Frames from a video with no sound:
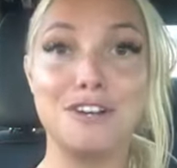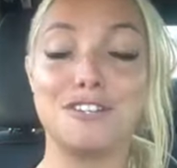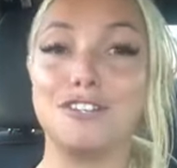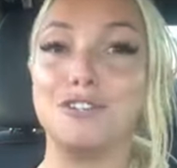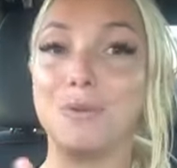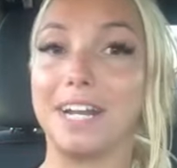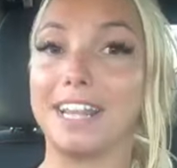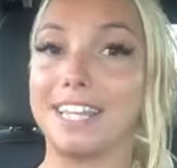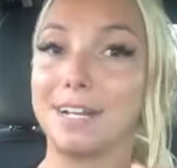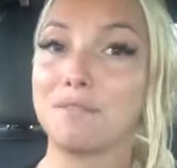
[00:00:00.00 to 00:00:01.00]
to do
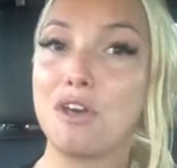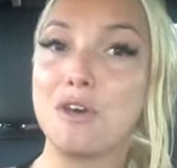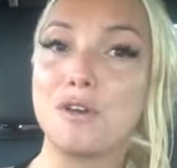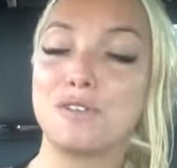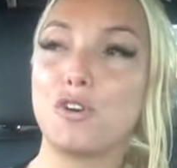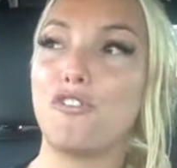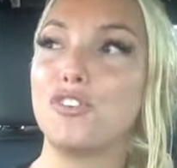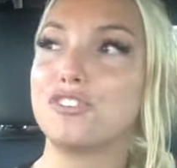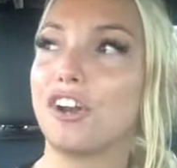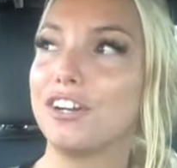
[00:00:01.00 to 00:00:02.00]
anything. So if you
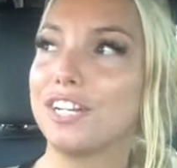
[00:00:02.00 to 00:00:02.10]
start to